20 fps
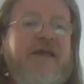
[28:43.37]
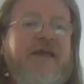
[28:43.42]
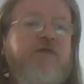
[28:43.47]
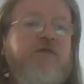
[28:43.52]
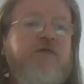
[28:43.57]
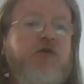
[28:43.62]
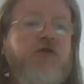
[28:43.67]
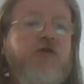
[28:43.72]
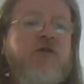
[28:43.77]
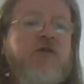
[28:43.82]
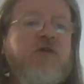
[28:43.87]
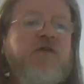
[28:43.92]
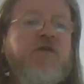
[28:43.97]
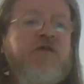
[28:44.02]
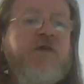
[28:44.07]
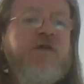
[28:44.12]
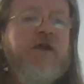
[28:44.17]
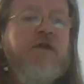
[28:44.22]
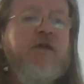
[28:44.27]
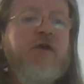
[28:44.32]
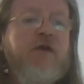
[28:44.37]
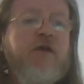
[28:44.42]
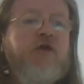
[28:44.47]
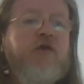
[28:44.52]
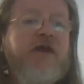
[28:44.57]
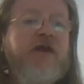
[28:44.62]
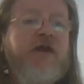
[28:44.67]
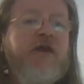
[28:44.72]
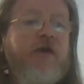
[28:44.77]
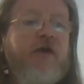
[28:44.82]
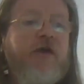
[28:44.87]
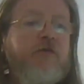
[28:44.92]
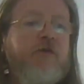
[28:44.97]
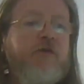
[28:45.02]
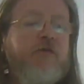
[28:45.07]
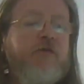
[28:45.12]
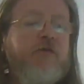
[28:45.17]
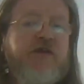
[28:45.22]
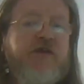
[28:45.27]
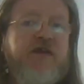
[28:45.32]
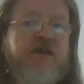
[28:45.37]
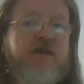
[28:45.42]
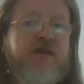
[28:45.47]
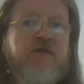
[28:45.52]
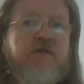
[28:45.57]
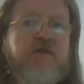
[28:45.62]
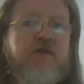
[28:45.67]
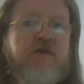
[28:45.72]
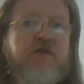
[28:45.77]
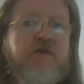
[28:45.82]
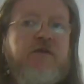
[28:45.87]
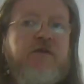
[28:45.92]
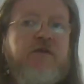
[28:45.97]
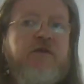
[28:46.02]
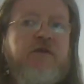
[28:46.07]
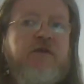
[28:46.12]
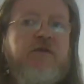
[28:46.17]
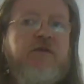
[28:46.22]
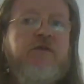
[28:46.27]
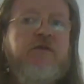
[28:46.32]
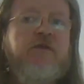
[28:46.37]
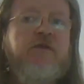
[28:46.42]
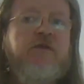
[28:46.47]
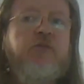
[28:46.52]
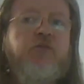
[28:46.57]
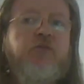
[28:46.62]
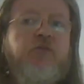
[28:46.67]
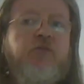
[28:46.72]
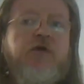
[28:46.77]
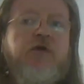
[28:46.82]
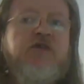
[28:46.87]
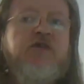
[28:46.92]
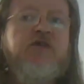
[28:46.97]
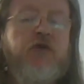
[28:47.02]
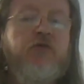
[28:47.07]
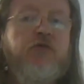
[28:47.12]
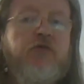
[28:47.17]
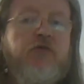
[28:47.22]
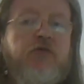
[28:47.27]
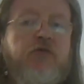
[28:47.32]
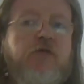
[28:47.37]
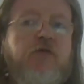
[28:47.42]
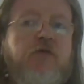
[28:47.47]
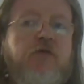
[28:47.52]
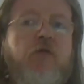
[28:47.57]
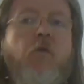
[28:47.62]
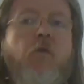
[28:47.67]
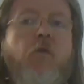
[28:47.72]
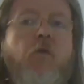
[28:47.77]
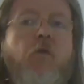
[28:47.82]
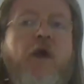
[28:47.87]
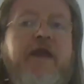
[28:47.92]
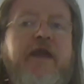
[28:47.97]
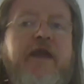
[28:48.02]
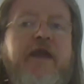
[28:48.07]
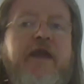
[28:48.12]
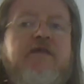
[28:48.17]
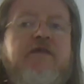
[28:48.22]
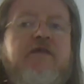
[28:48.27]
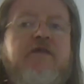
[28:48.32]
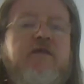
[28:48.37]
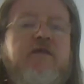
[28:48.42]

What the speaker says: If you don't feel okay 100%, postpone, wait.